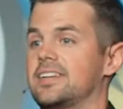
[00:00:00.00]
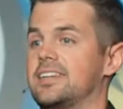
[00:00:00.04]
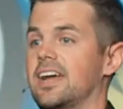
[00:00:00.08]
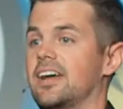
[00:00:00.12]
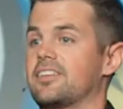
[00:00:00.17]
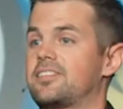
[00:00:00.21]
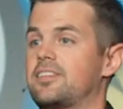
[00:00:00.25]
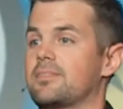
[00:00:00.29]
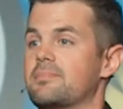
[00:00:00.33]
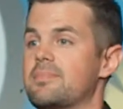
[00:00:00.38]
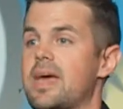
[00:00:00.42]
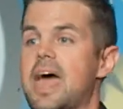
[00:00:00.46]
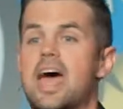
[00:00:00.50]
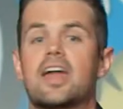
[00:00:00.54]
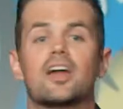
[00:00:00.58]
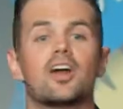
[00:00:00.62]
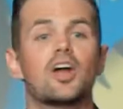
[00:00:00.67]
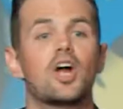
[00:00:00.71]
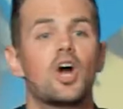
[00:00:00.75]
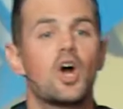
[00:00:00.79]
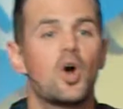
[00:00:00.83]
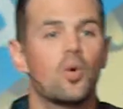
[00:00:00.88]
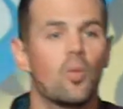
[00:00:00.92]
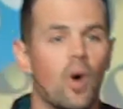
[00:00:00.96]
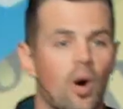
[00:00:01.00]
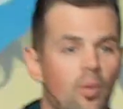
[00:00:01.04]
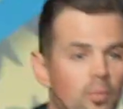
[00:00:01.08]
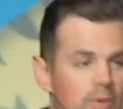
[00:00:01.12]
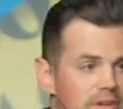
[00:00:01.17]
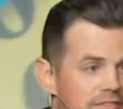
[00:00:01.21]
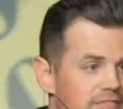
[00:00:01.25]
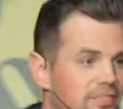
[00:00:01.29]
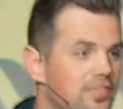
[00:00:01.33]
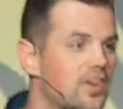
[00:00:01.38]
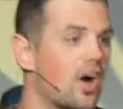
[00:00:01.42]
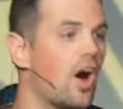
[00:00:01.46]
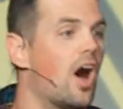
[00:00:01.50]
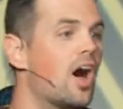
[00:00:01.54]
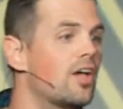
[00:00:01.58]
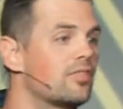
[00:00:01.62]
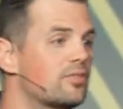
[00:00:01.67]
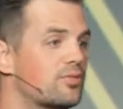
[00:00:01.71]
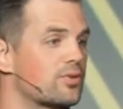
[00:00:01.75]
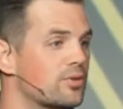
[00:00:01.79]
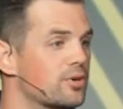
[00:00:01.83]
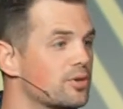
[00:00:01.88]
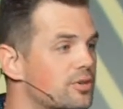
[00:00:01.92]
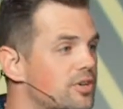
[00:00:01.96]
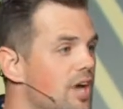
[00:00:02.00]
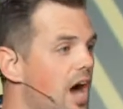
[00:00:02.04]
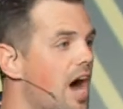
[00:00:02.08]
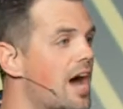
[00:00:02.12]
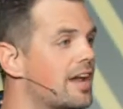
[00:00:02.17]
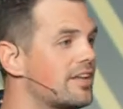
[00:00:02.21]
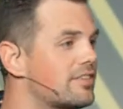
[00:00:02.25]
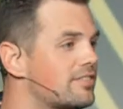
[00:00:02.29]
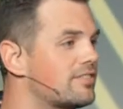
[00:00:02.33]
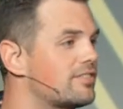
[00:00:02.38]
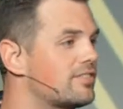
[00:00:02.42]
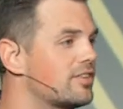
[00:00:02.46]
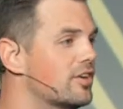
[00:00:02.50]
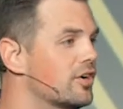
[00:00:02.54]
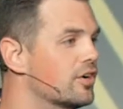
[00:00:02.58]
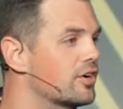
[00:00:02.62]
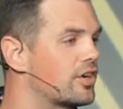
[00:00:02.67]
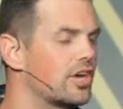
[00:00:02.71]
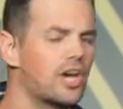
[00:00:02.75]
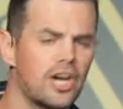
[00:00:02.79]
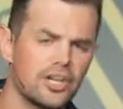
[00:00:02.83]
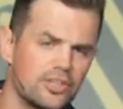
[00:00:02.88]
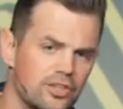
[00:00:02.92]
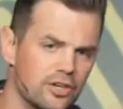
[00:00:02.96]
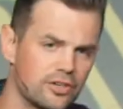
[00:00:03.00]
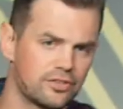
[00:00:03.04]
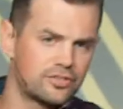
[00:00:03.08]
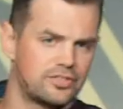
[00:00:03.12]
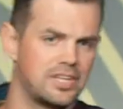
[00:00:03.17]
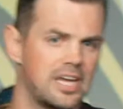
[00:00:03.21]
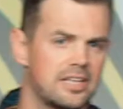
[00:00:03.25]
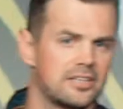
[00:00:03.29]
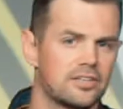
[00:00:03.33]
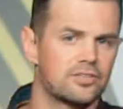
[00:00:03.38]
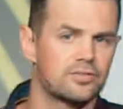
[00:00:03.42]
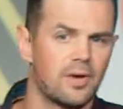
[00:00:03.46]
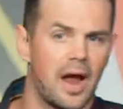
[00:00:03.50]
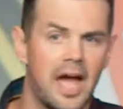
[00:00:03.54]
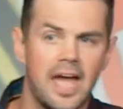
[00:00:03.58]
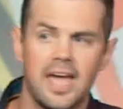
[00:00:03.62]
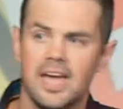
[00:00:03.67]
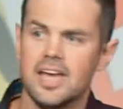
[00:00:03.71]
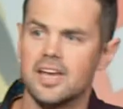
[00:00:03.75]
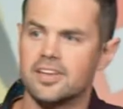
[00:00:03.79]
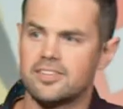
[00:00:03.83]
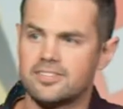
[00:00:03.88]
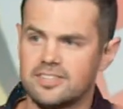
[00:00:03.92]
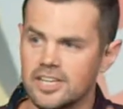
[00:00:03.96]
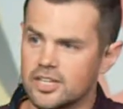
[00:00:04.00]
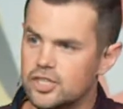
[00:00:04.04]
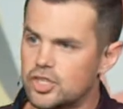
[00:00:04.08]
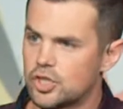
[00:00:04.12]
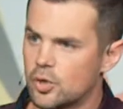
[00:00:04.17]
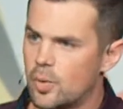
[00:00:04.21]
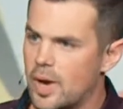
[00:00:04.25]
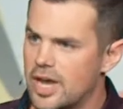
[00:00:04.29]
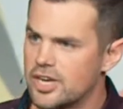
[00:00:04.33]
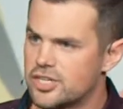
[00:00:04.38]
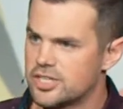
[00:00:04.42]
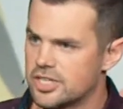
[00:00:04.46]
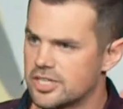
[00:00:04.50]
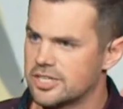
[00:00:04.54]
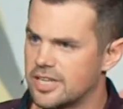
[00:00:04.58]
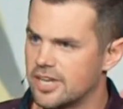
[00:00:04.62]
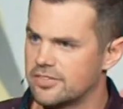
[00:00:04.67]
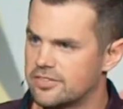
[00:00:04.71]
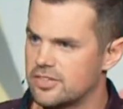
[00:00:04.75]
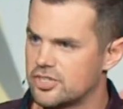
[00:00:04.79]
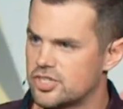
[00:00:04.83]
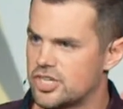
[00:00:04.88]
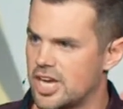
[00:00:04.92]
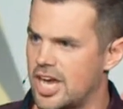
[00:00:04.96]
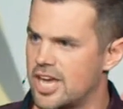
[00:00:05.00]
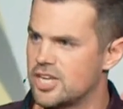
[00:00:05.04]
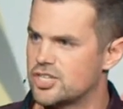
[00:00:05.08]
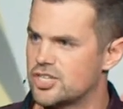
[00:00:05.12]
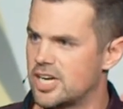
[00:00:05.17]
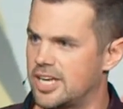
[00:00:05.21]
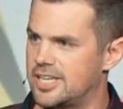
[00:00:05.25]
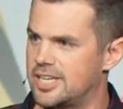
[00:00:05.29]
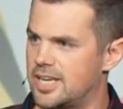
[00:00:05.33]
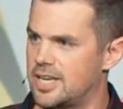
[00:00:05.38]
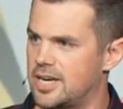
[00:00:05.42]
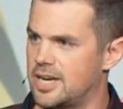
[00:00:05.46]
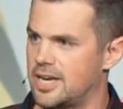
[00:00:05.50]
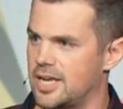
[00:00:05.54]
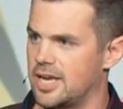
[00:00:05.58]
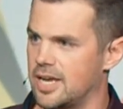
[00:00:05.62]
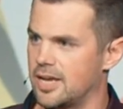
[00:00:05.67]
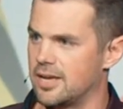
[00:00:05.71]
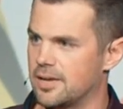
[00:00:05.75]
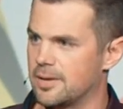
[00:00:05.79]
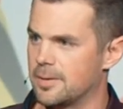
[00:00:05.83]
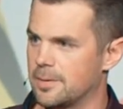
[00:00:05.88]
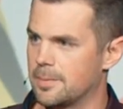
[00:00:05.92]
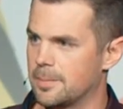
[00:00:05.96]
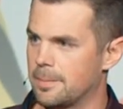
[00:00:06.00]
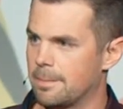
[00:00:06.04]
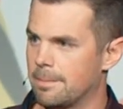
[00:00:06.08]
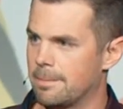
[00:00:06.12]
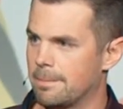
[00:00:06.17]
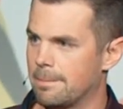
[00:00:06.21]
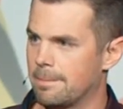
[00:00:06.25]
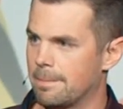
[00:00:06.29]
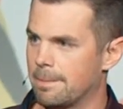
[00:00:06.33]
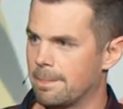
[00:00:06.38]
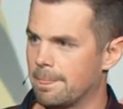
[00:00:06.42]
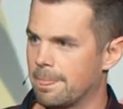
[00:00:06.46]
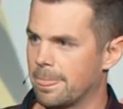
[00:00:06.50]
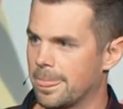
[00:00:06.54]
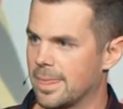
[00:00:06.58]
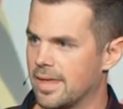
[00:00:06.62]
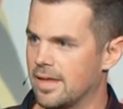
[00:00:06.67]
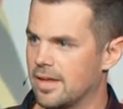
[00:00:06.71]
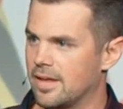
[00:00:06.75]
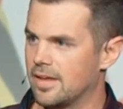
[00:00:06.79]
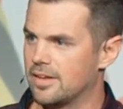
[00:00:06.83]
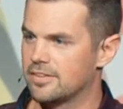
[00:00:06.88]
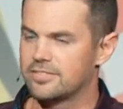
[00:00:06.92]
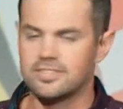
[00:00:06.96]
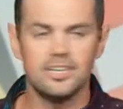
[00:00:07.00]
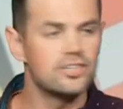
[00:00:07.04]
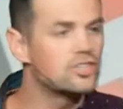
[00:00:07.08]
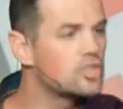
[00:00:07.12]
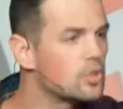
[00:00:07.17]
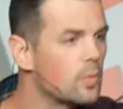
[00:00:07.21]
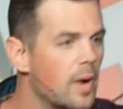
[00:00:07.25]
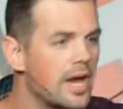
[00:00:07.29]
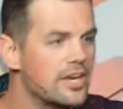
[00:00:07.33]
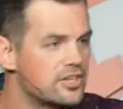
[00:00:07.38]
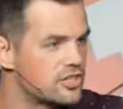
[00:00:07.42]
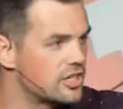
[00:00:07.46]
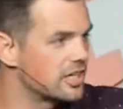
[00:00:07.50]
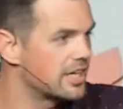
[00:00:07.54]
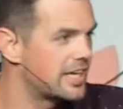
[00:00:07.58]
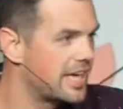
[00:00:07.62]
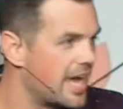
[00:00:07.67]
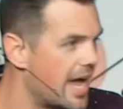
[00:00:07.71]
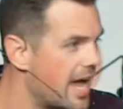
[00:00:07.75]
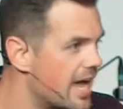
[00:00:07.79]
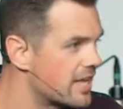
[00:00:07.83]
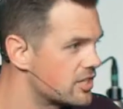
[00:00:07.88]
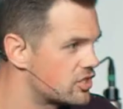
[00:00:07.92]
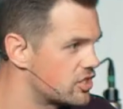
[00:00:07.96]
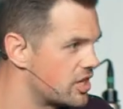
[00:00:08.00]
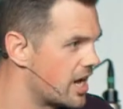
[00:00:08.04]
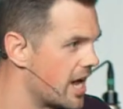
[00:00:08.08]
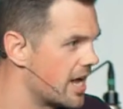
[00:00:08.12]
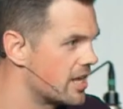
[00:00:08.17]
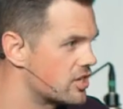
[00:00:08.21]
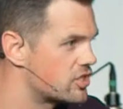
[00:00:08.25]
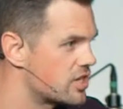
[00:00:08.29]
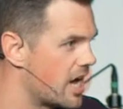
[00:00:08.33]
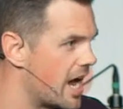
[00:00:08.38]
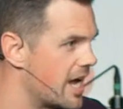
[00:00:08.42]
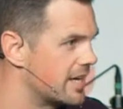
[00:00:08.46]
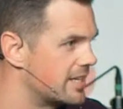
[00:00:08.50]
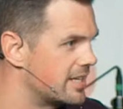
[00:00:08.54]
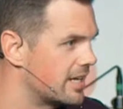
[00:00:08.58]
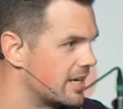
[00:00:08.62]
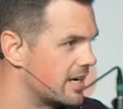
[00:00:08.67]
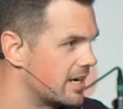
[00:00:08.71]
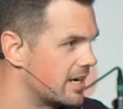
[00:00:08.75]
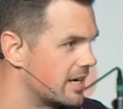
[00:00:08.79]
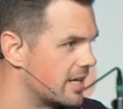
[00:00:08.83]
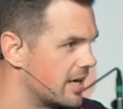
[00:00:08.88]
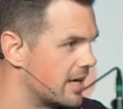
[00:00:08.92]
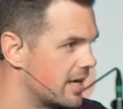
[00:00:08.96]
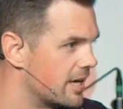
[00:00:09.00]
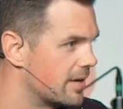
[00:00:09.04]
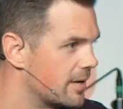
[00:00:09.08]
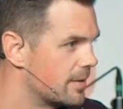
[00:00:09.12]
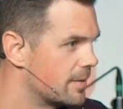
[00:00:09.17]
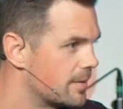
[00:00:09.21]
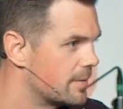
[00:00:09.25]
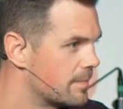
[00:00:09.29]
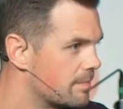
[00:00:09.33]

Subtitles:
It doesn't matter what we've gone through. God is still good. You understand this, right? Situation doesn't change identity. Situation can't change identity.